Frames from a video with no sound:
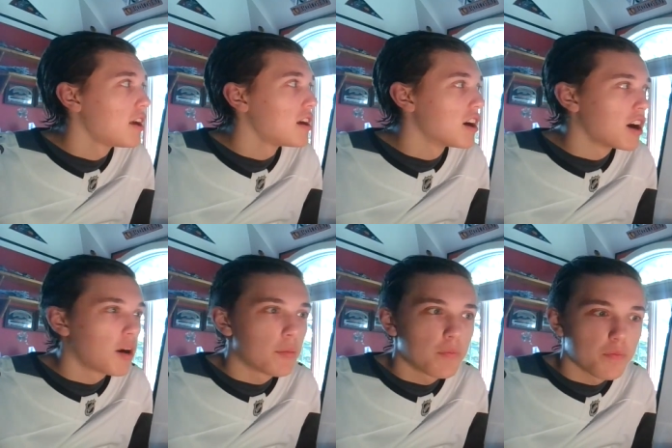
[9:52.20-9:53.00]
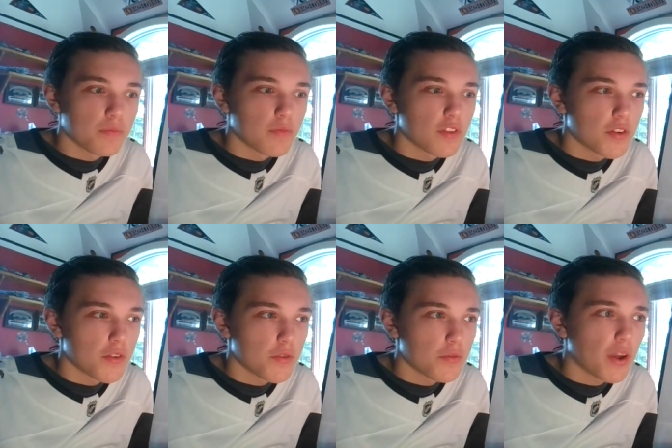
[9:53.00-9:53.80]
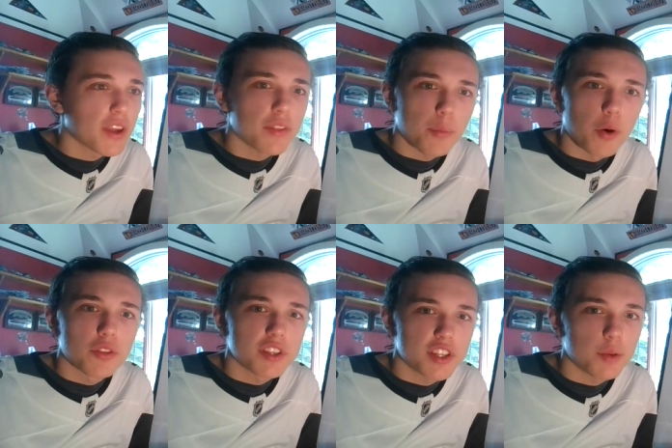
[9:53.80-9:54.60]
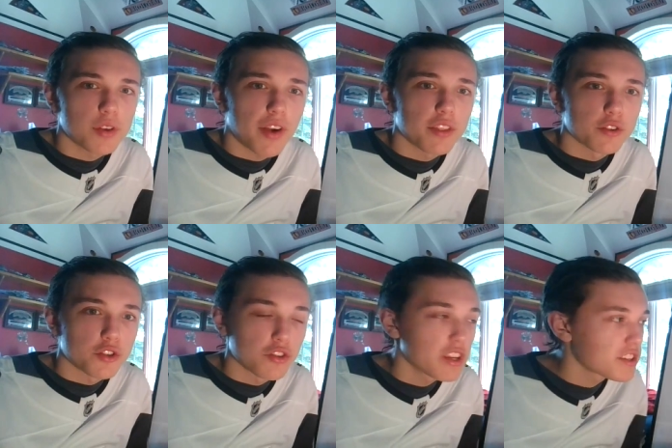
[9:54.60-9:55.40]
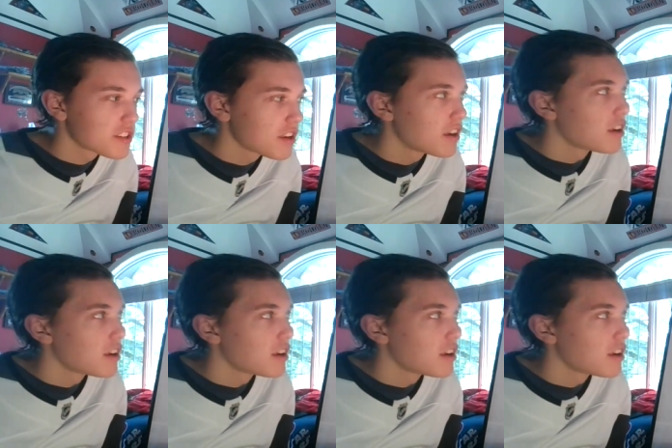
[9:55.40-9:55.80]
Both of these teams have had their streaks.